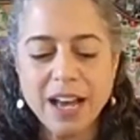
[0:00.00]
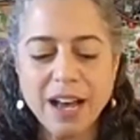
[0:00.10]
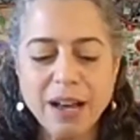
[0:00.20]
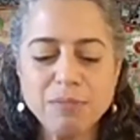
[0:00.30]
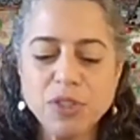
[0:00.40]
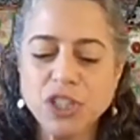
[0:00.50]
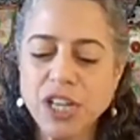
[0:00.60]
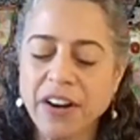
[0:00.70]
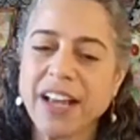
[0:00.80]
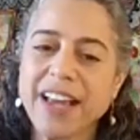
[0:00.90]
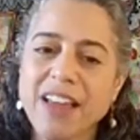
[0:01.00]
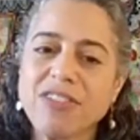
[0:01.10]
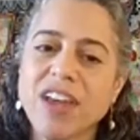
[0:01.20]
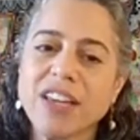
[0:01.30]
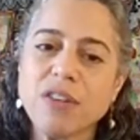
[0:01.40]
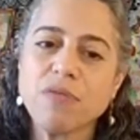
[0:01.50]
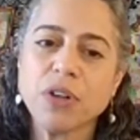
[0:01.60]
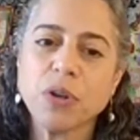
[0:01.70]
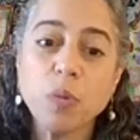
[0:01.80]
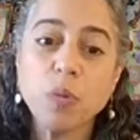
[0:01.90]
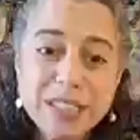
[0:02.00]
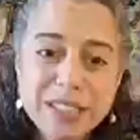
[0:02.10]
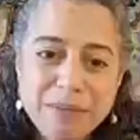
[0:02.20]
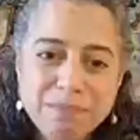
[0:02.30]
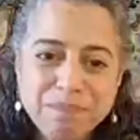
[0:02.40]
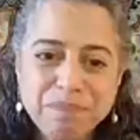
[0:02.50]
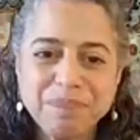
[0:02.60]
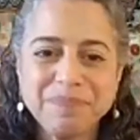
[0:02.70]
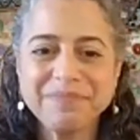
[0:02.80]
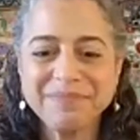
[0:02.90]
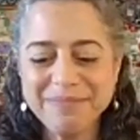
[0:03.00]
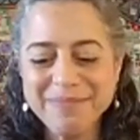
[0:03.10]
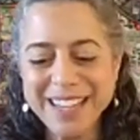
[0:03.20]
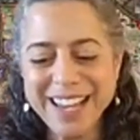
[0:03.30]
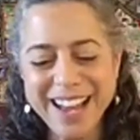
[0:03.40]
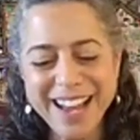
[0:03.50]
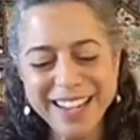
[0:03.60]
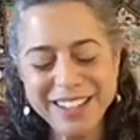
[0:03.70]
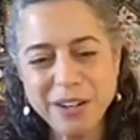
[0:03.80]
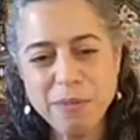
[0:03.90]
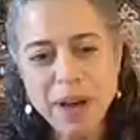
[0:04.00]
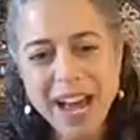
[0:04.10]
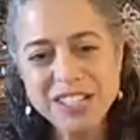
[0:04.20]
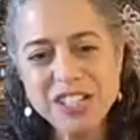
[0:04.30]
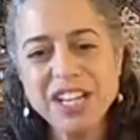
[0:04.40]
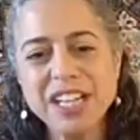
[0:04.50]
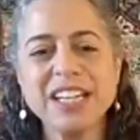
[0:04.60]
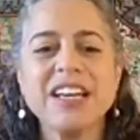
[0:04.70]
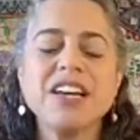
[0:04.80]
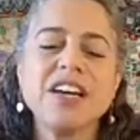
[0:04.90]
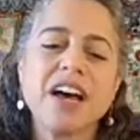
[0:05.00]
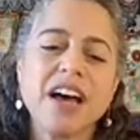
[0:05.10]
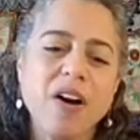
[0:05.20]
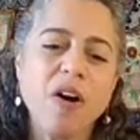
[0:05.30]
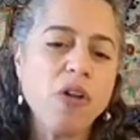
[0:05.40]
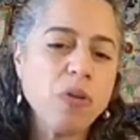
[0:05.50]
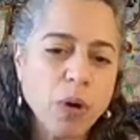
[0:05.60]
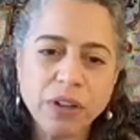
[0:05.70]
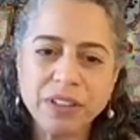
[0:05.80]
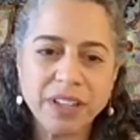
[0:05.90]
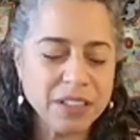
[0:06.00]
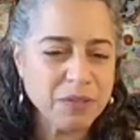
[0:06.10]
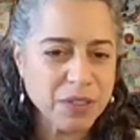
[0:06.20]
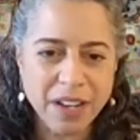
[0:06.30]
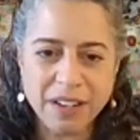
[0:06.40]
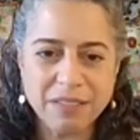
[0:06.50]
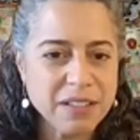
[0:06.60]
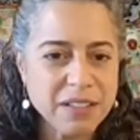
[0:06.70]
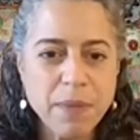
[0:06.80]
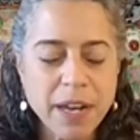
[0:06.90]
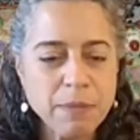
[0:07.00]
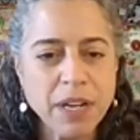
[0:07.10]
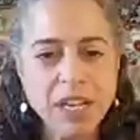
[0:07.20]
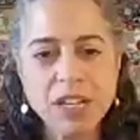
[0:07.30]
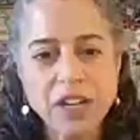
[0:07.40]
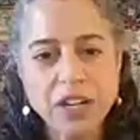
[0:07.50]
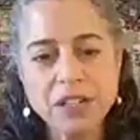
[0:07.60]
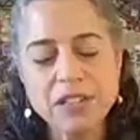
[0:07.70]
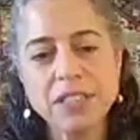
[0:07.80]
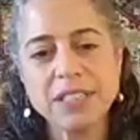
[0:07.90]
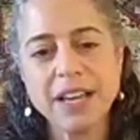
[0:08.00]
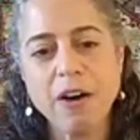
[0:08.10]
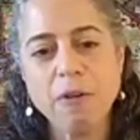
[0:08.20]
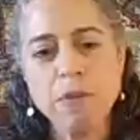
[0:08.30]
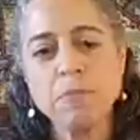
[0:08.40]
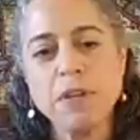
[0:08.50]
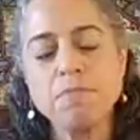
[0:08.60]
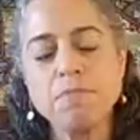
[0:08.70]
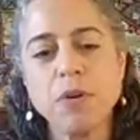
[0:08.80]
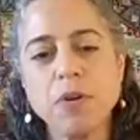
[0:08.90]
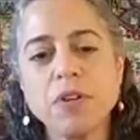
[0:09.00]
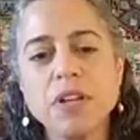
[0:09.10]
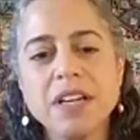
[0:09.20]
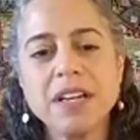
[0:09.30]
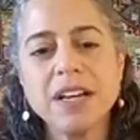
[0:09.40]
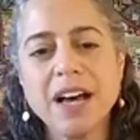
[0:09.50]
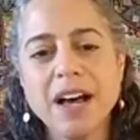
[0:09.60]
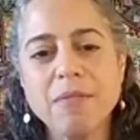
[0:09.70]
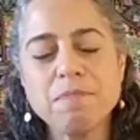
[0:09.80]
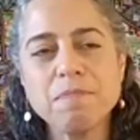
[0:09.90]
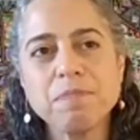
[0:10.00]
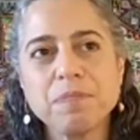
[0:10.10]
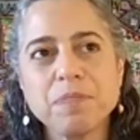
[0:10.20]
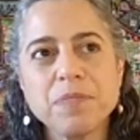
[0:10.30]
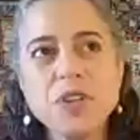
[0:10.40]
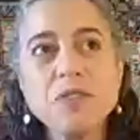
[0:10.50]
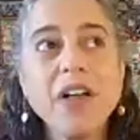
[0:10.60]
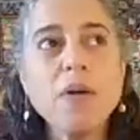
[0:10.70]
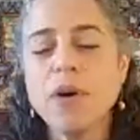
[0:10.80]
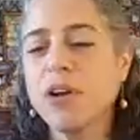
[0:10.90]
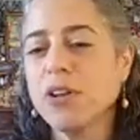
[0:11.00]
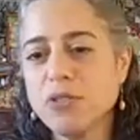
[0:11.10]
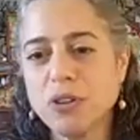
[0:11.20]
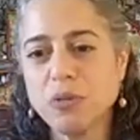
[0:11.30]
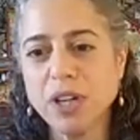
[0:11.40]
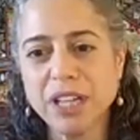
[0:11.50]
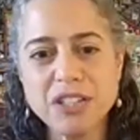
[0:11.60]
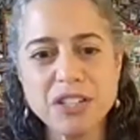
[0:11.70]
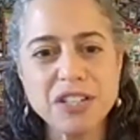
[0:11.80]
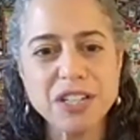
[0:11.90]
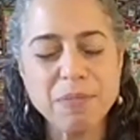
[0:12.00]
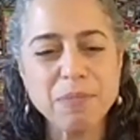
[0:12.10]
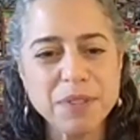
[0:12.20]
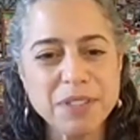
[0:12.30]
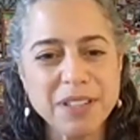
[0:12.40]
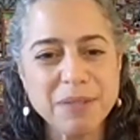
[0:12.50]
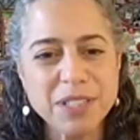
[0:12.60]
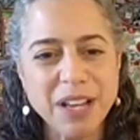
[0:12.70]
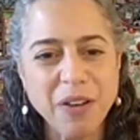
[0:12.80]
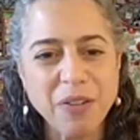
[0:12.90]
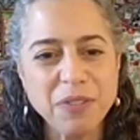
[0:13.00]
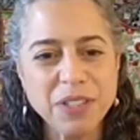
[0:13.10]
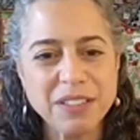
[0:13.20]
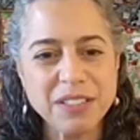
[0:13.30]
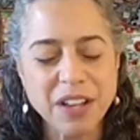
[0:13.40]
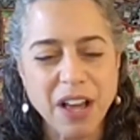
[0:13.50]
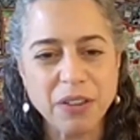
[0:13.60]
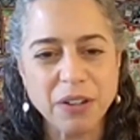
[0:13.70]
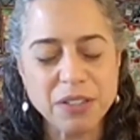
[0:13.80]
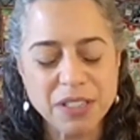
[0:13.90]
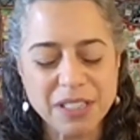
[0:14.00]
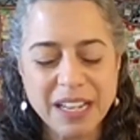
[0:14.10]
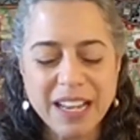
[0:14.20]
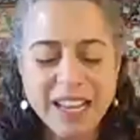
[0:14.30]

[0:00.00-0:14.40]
Um, Sharon, again, thank you for your wisdom, uh, your compassion, uh, all the work that you've done these many many years helping people um, develop a closer relationship to themselves and to others,